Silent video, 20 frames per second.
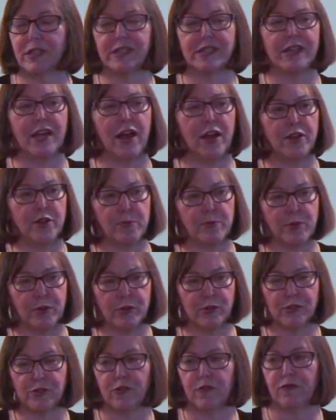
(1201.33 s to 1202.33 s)
is not your
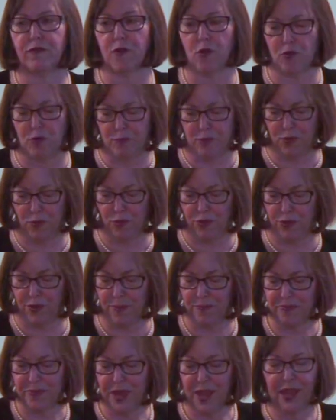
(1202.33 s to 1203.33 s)
personal phone booth.
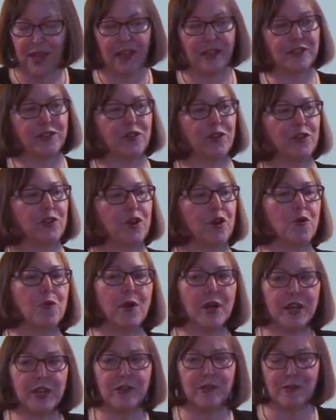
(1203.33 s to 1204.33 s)
So you don't
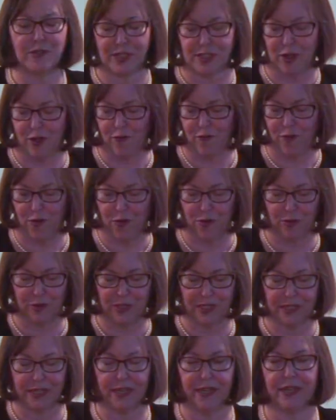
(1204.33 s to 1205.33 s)
want to use cell
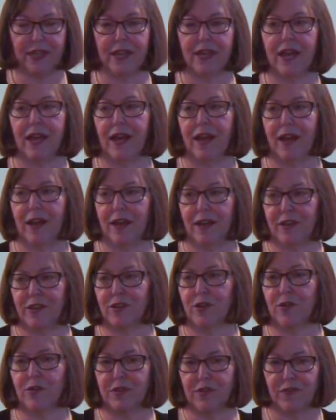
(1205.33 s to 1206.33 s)
phones in, uh,
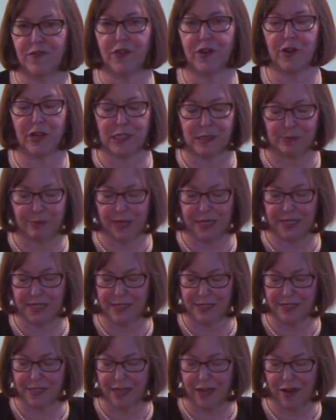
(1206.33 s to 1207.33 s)
you know, the various
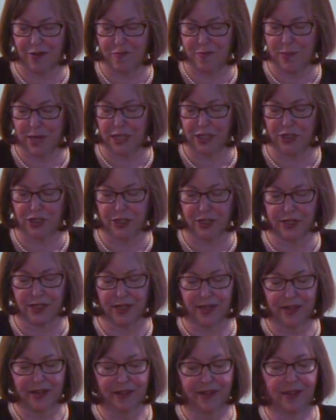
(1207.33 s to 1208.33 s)
places that I've mentioned.
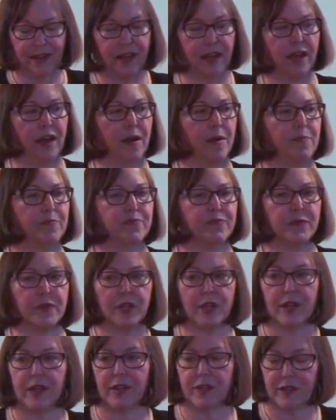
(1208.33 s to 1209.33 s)
Um,
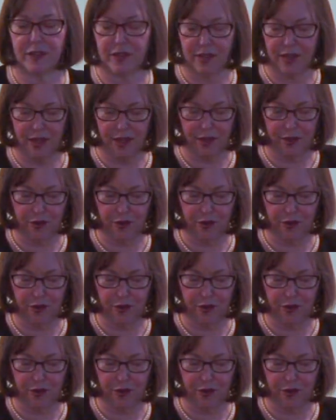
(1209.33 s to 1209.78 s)
uh,